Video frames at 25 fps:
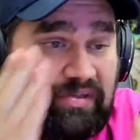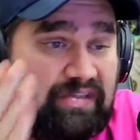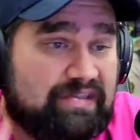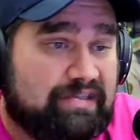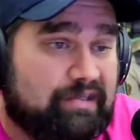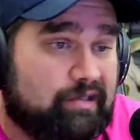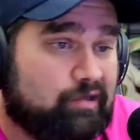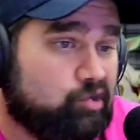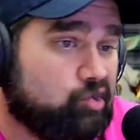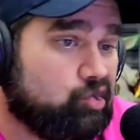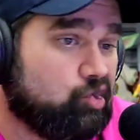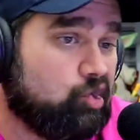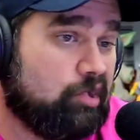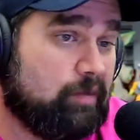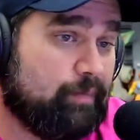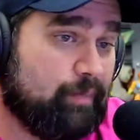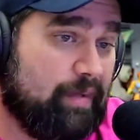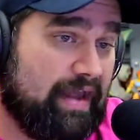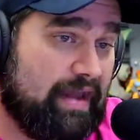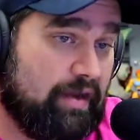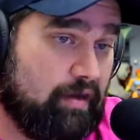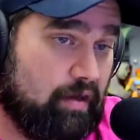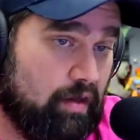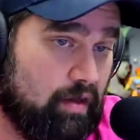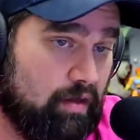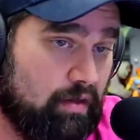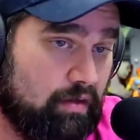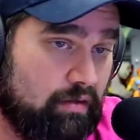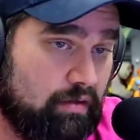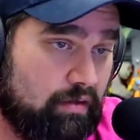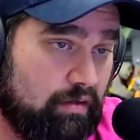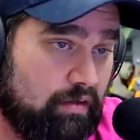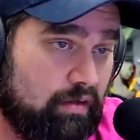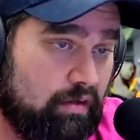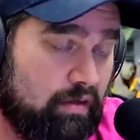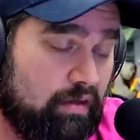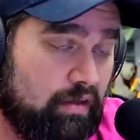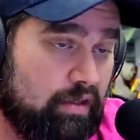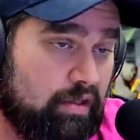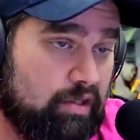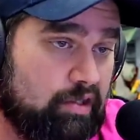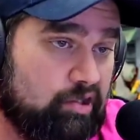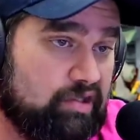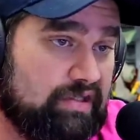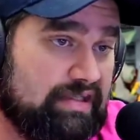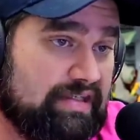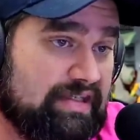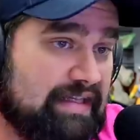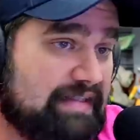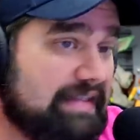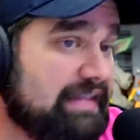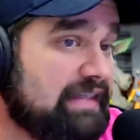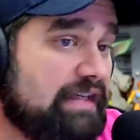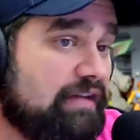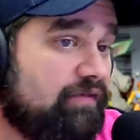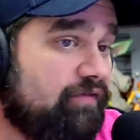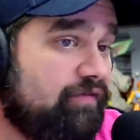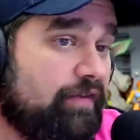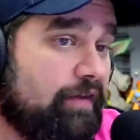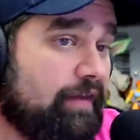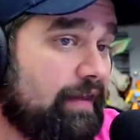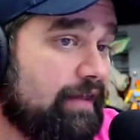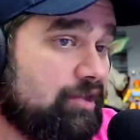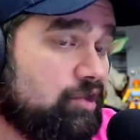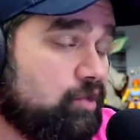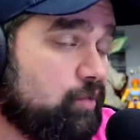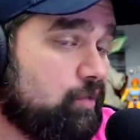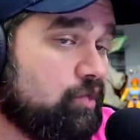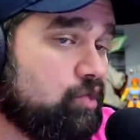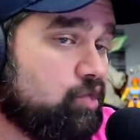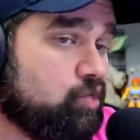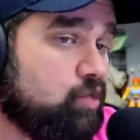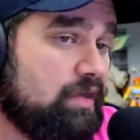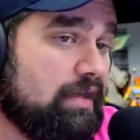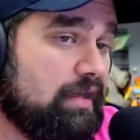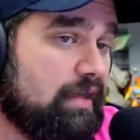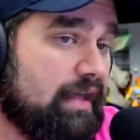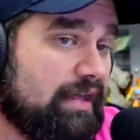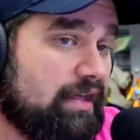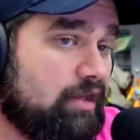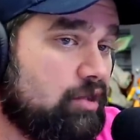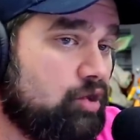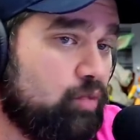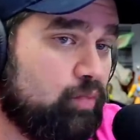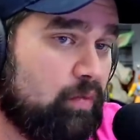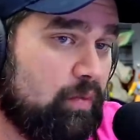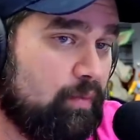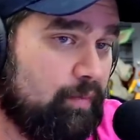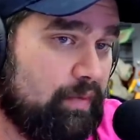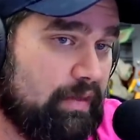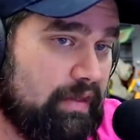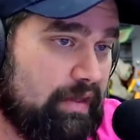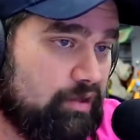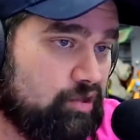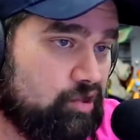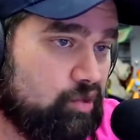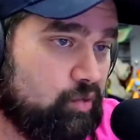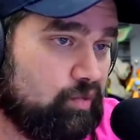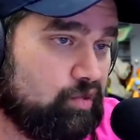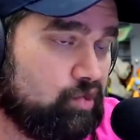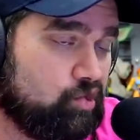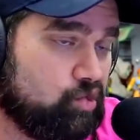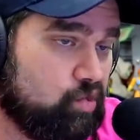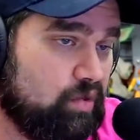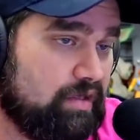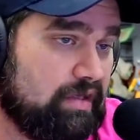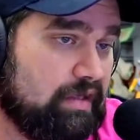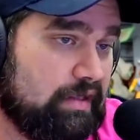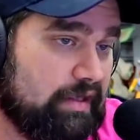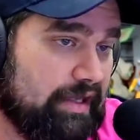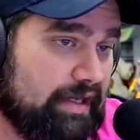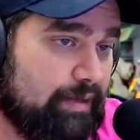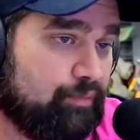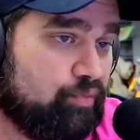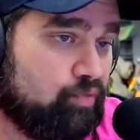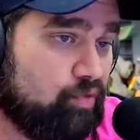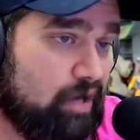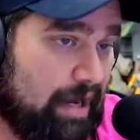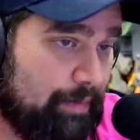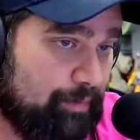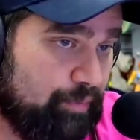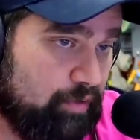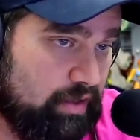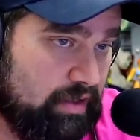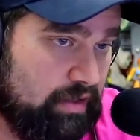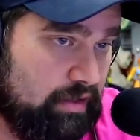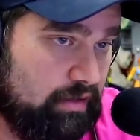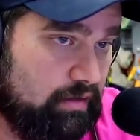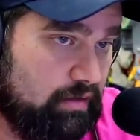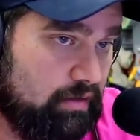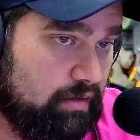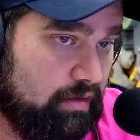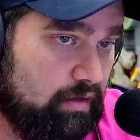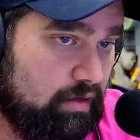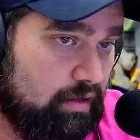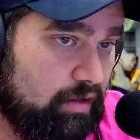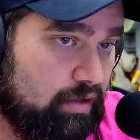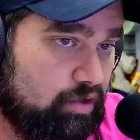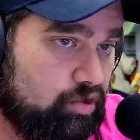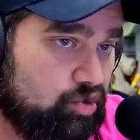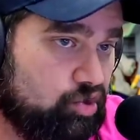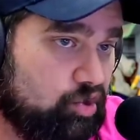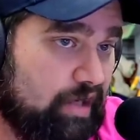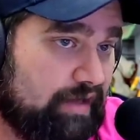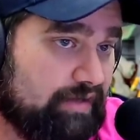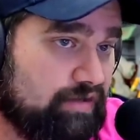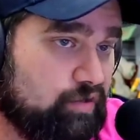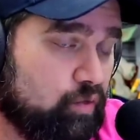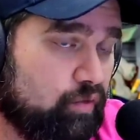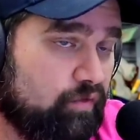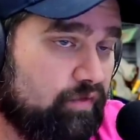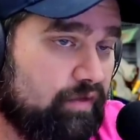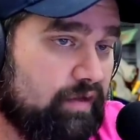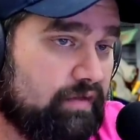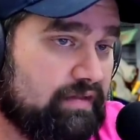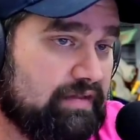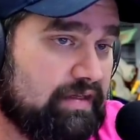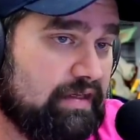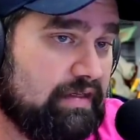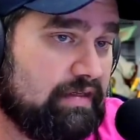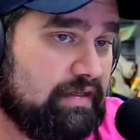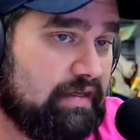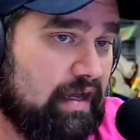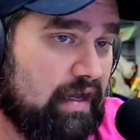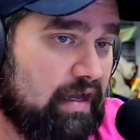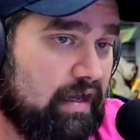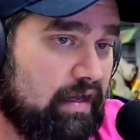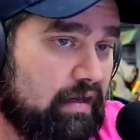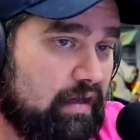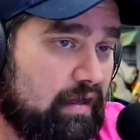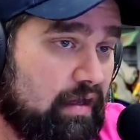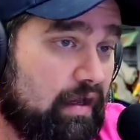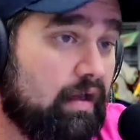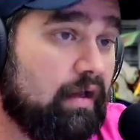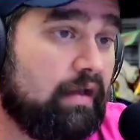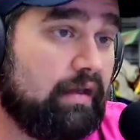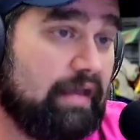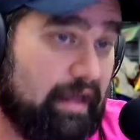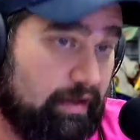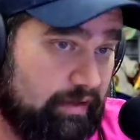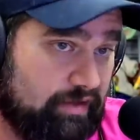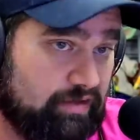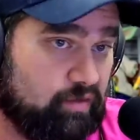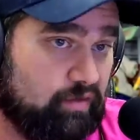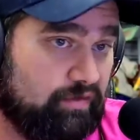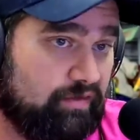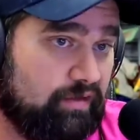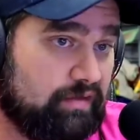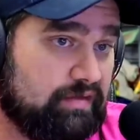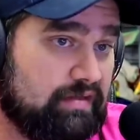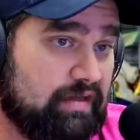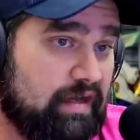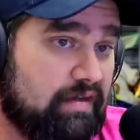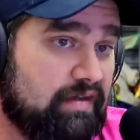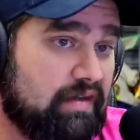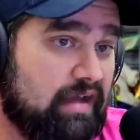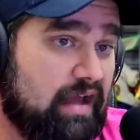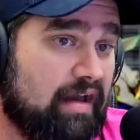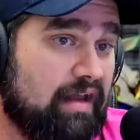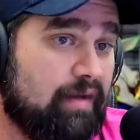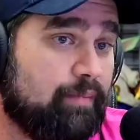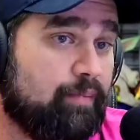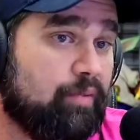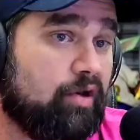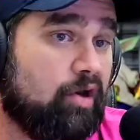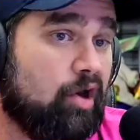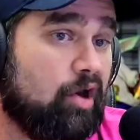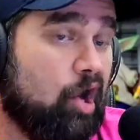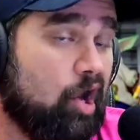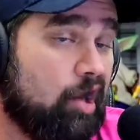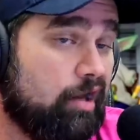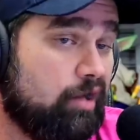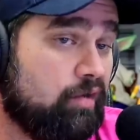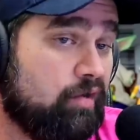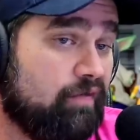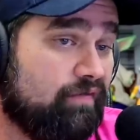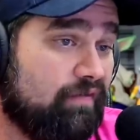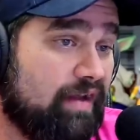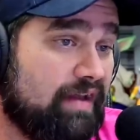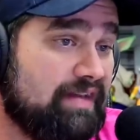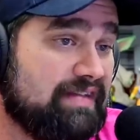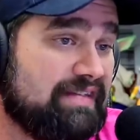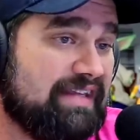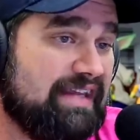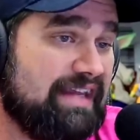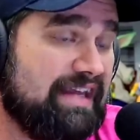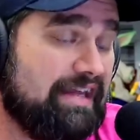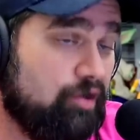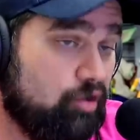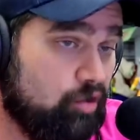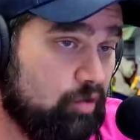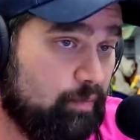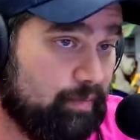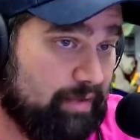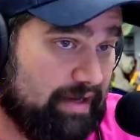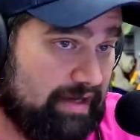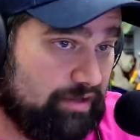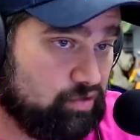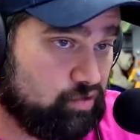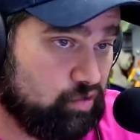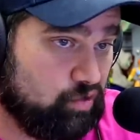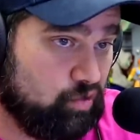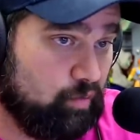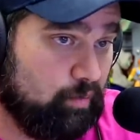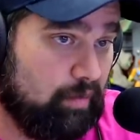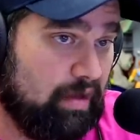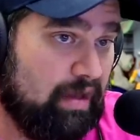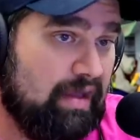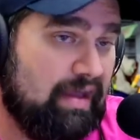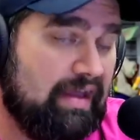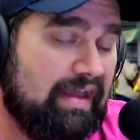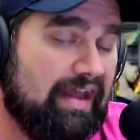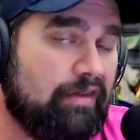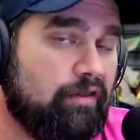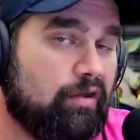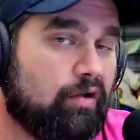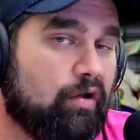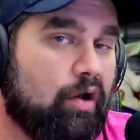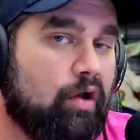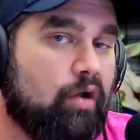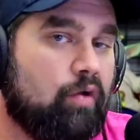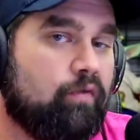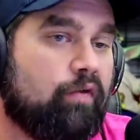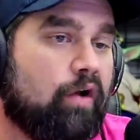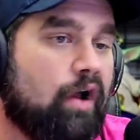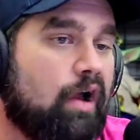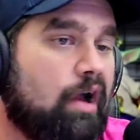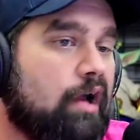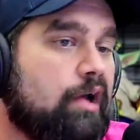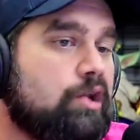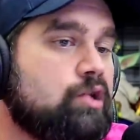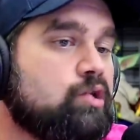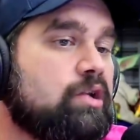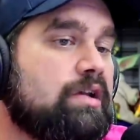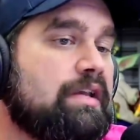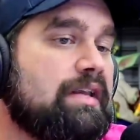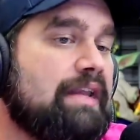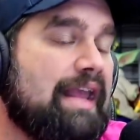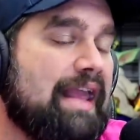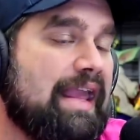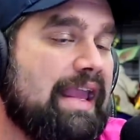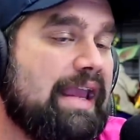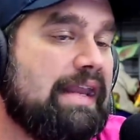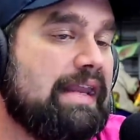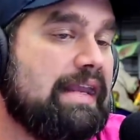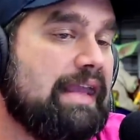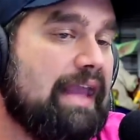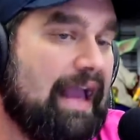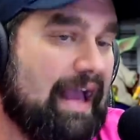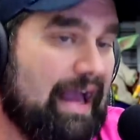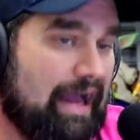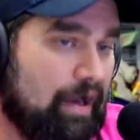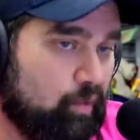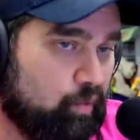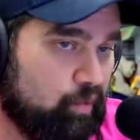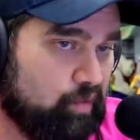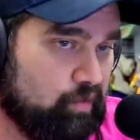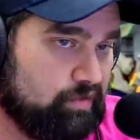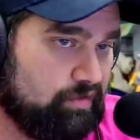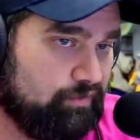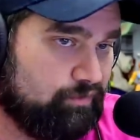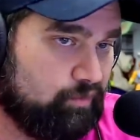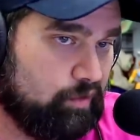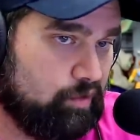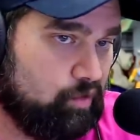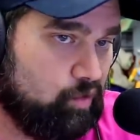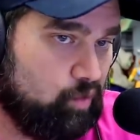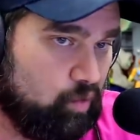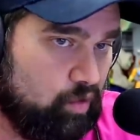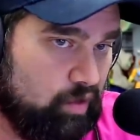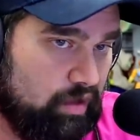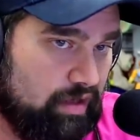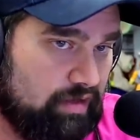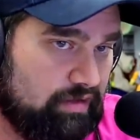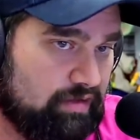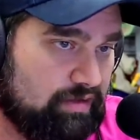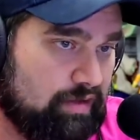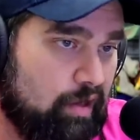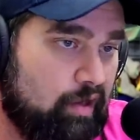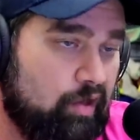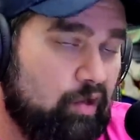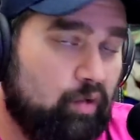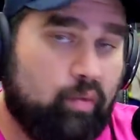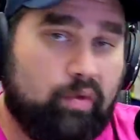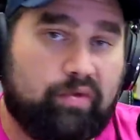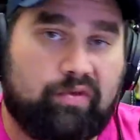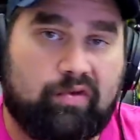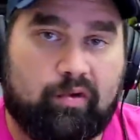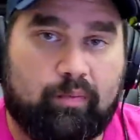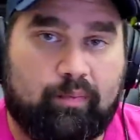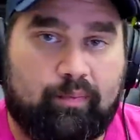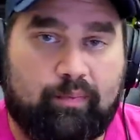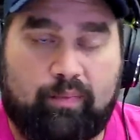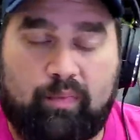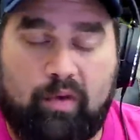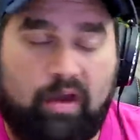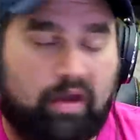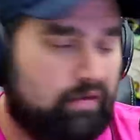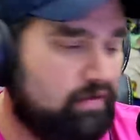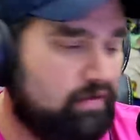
I'm still shook by it all. She says it didn't feel like she was treated like a human being. She was treated like property. She also reveals that Edan, uh, Alex reveals that Edan had put an audio device in her bedroom, and there are over 180 hours of recordings with her